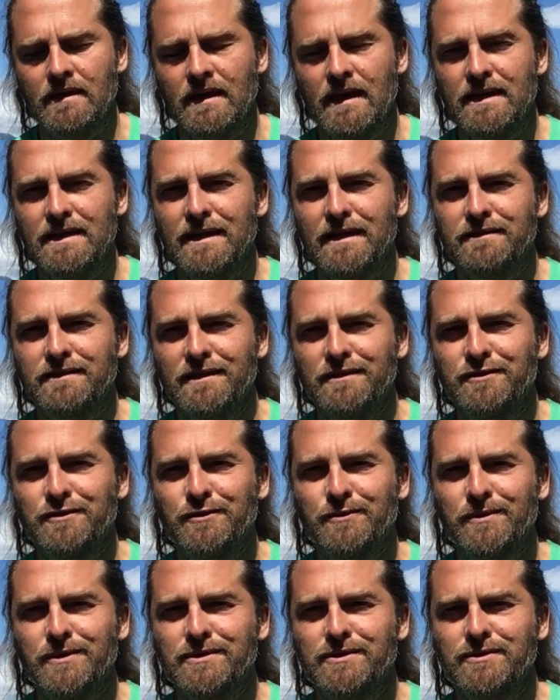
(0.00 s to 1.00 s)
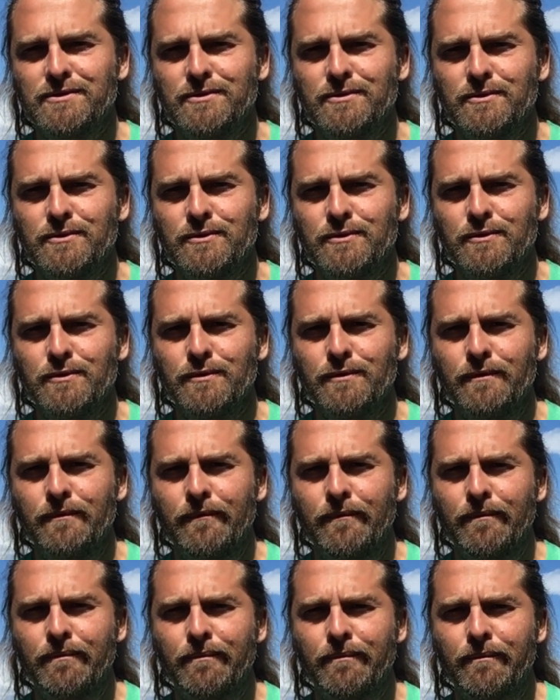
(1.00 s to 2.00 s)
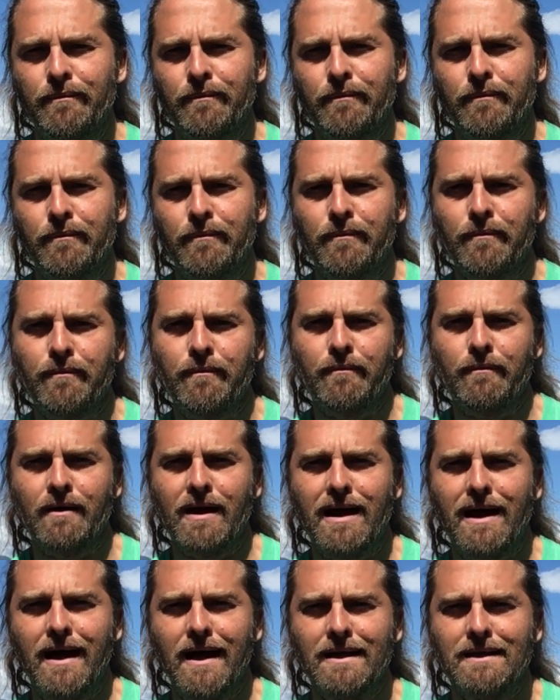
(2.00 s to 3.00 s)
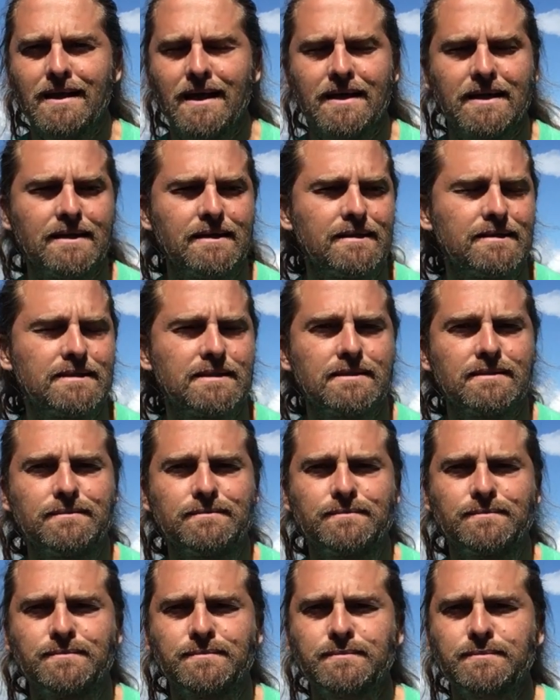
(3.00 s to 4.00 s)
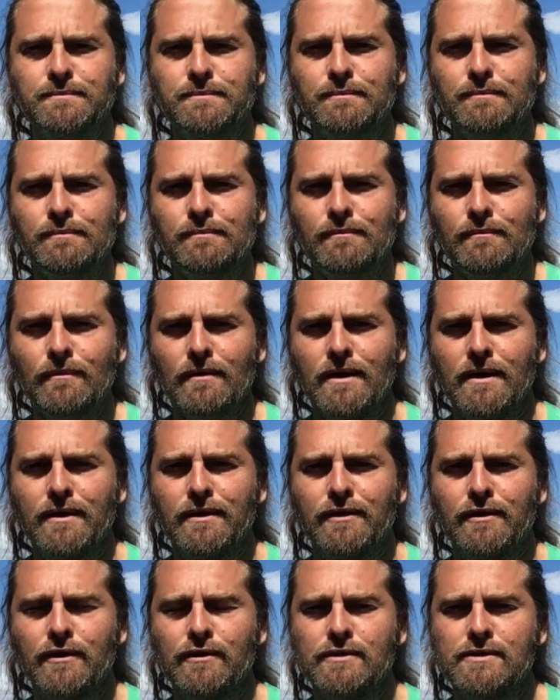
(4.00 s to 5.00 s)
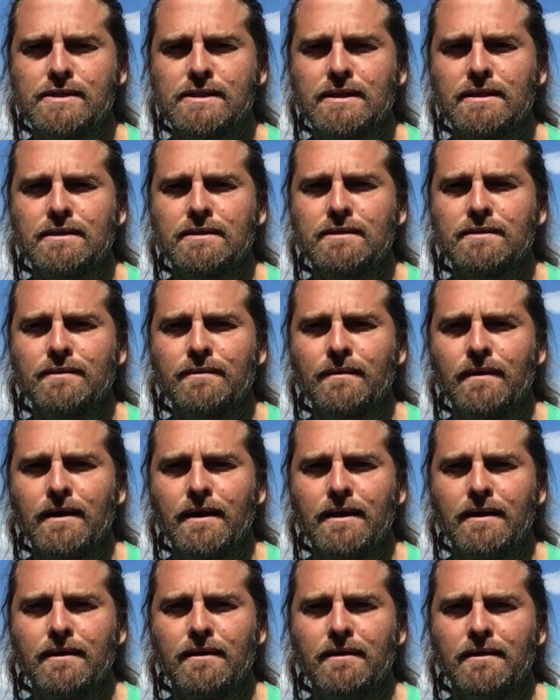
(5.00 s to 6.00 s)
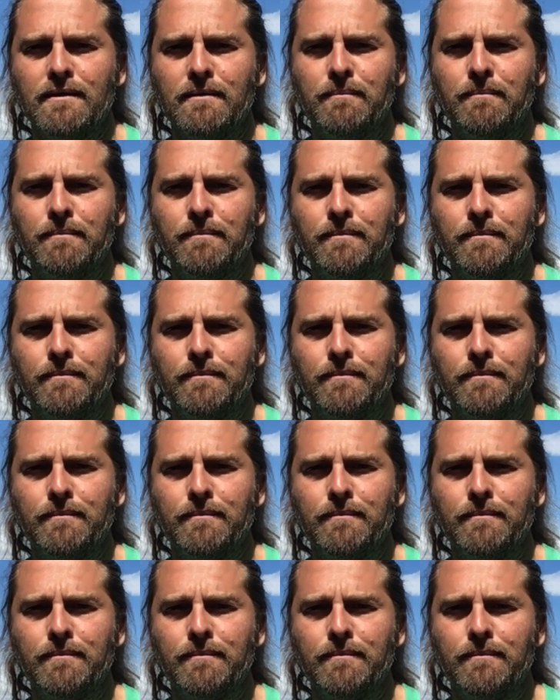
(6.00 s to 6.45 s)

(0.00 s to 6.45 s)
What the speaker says: And yet I do wish to highlight it, encourage it, and